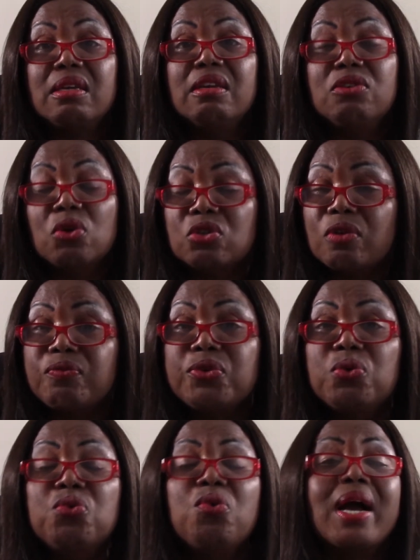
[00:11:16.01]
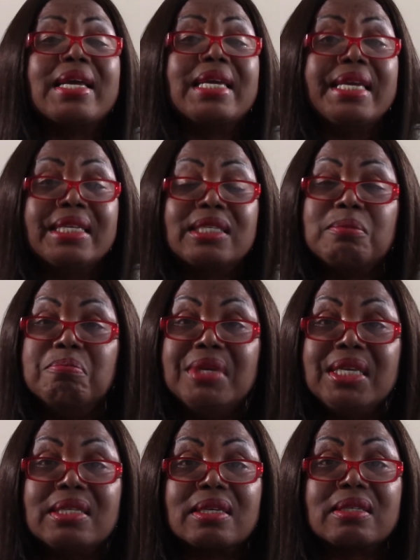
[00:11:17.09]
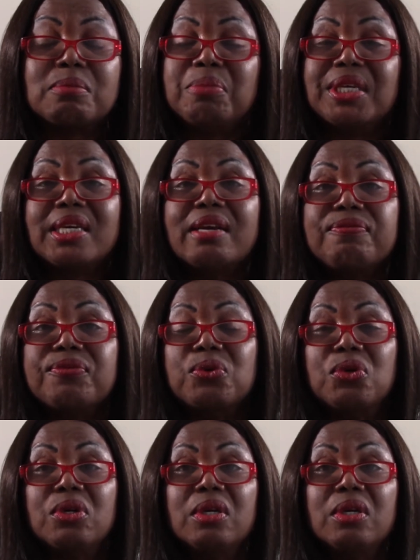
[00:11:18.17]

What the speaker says: Those of you who are eat meaters, be careful,